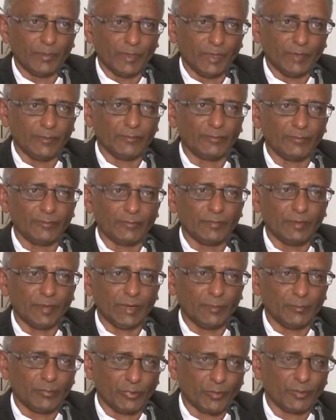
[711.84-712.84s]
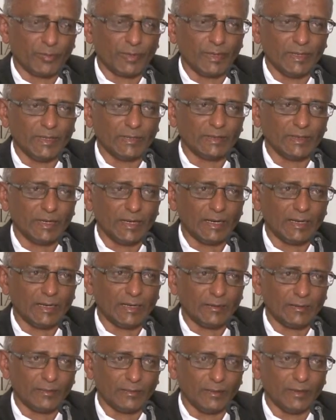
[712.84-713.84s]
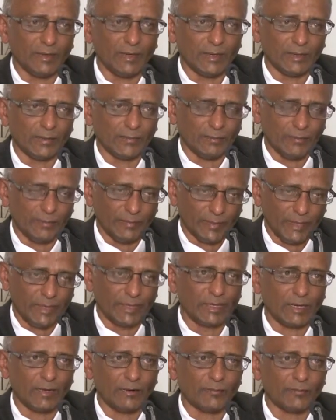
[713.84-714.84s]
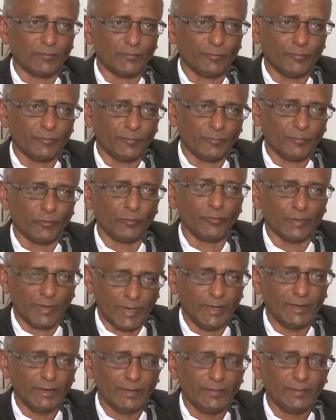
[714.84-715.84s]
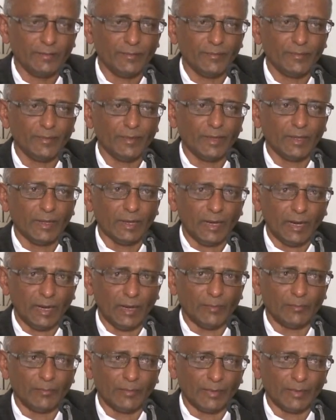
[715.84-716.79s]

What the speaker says: if a property is let out for rent as